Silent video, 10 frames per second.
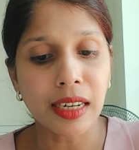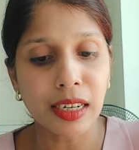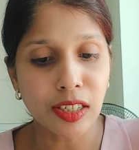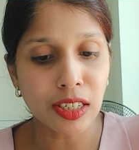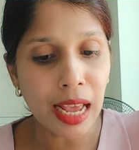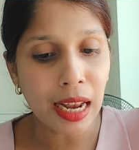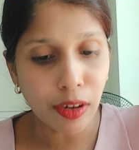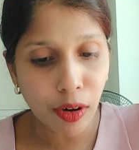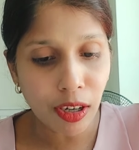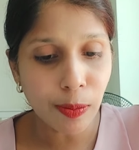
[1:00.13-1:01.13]
it shall
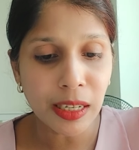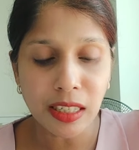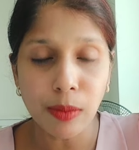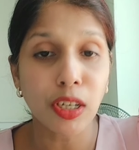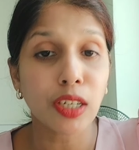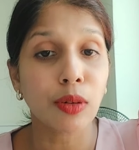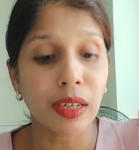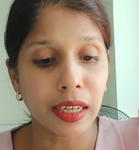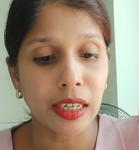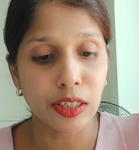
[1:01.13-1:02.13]
not be subject to
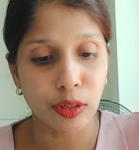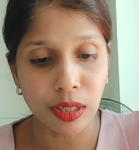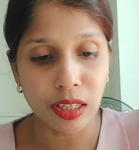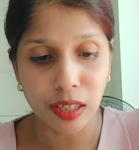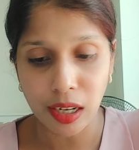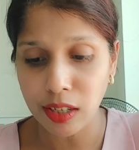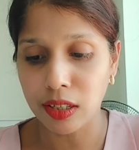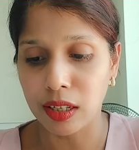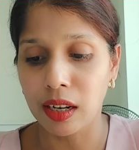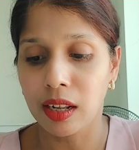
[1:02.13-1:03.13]
legal
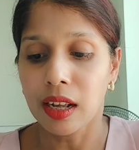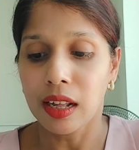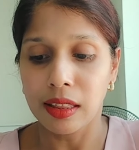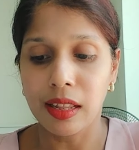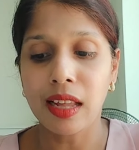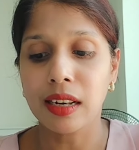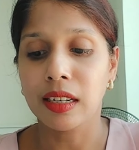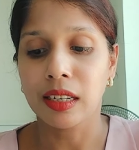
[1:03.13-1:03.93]
jurisdiction, then